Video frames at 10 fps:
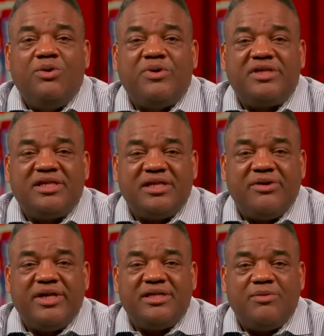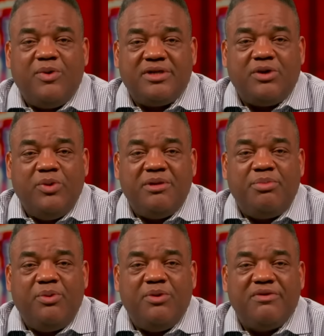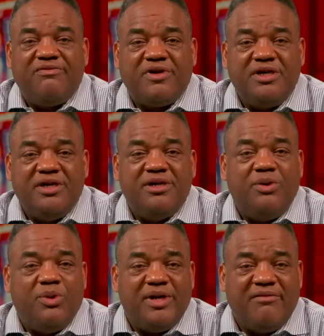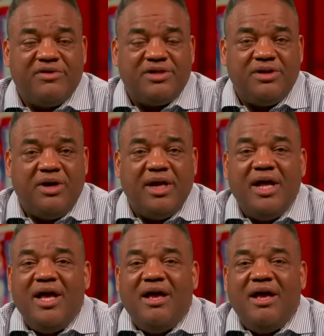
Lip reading: who are serious and want to quit porn for good or never start.